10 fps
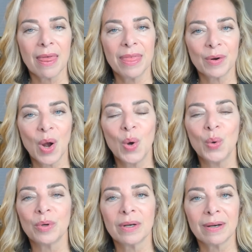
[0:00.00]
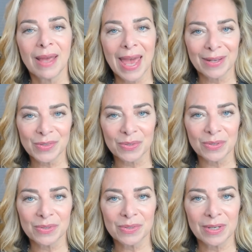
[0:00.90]
their own
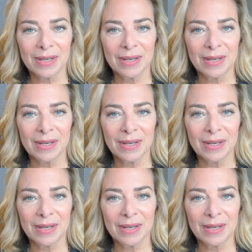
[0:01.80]
answers,